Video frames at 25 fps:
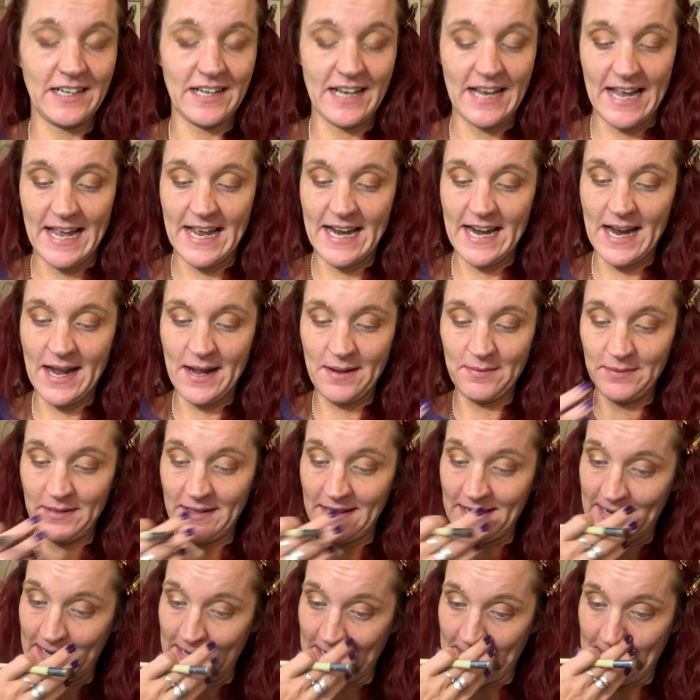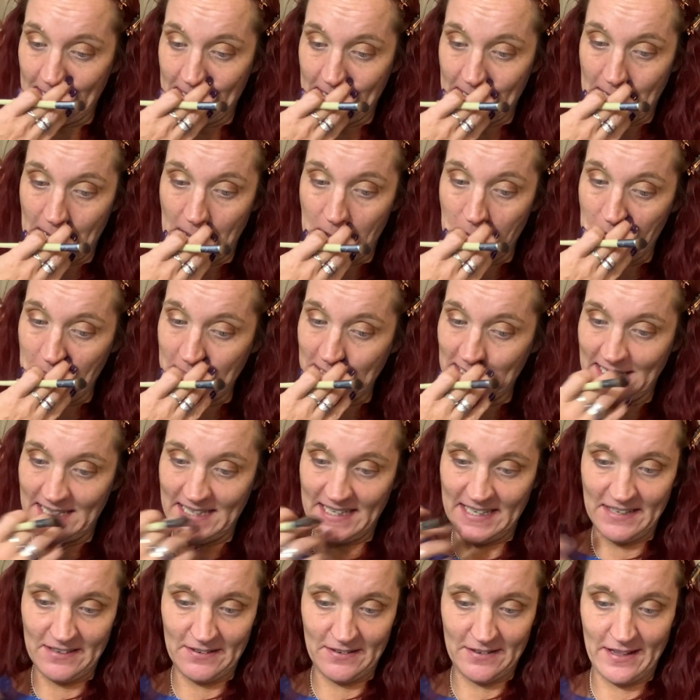And I'm like, I wasn't
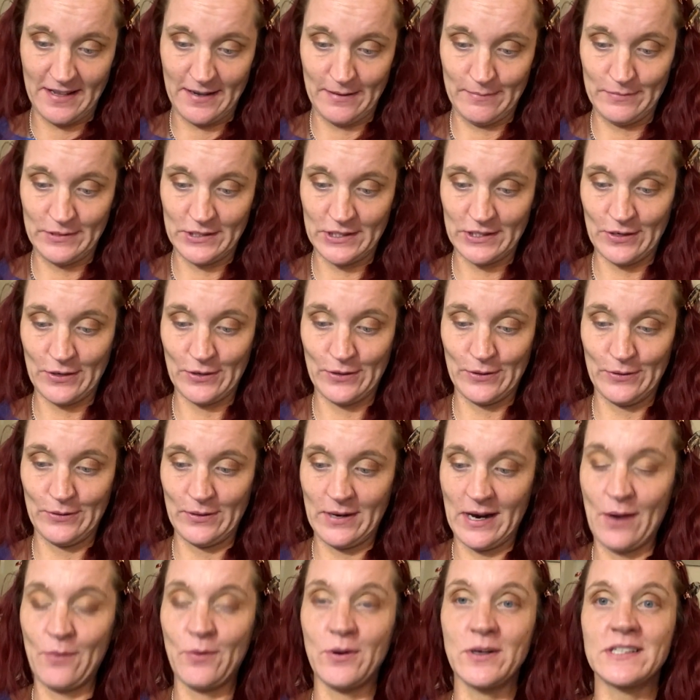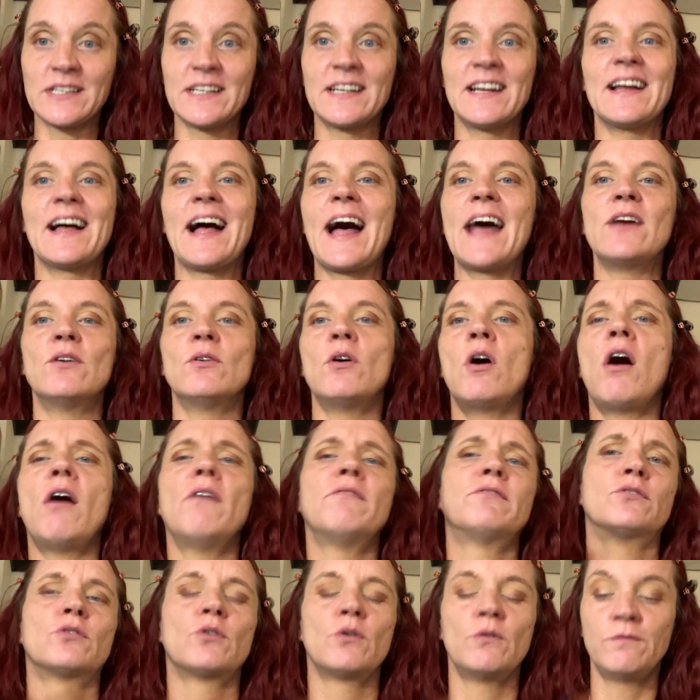near them, so I don't
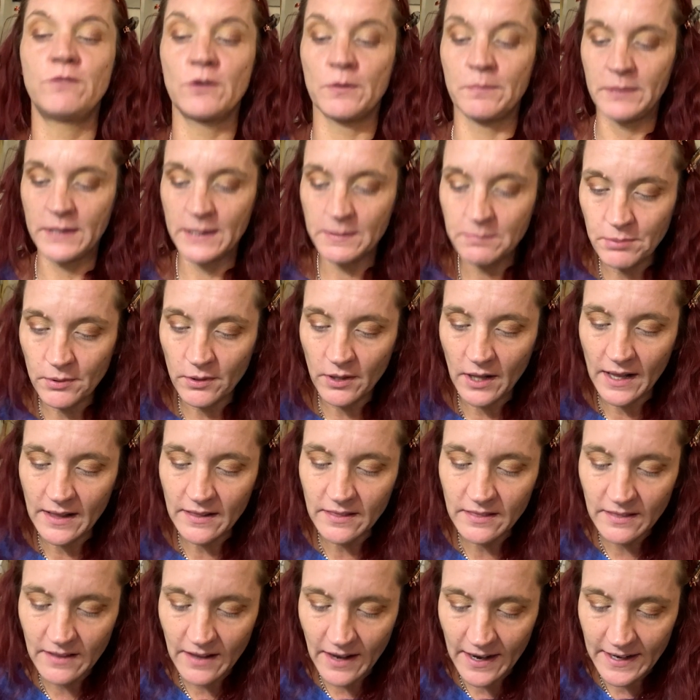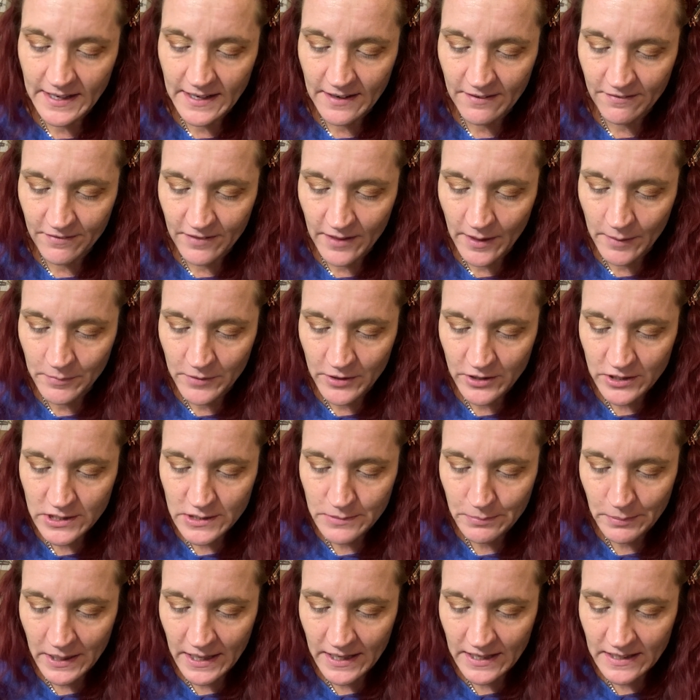hover over people. I give them their
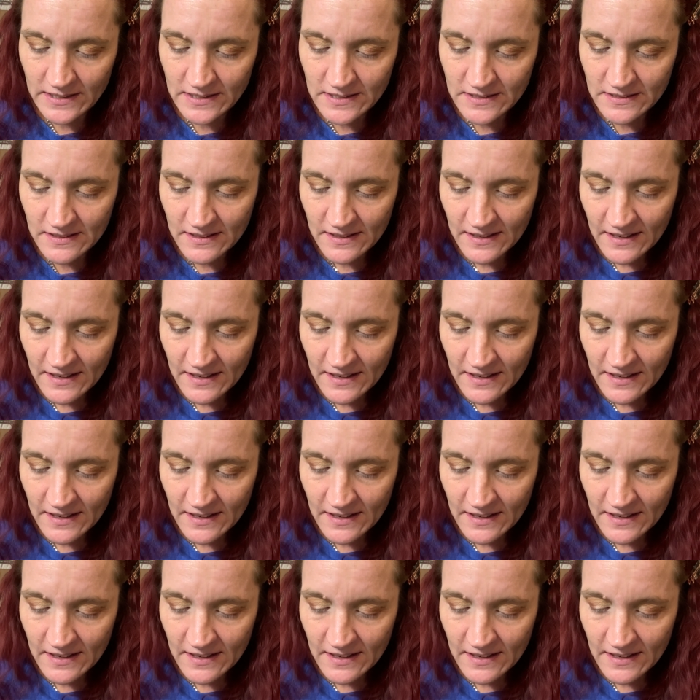space.